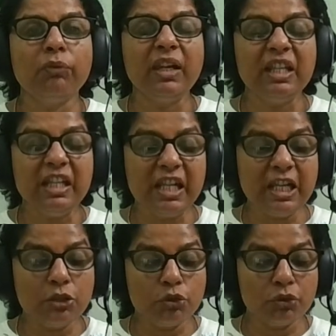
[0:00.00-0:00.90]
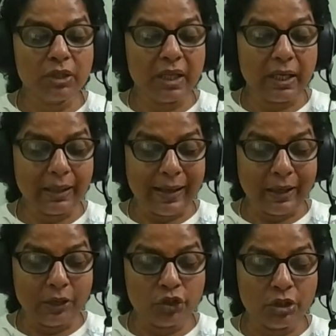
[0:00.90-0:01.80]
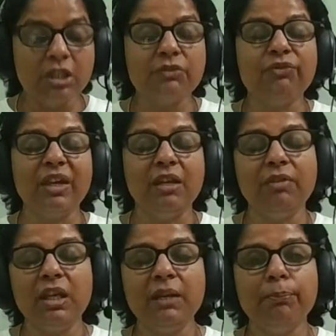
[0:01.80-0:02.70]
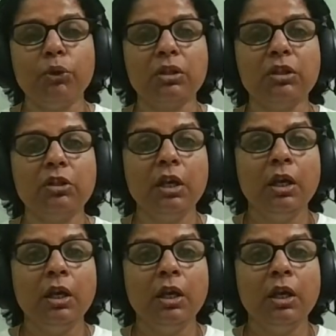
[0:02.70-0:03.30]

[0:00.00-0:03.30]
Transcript: we need to take action it's very very important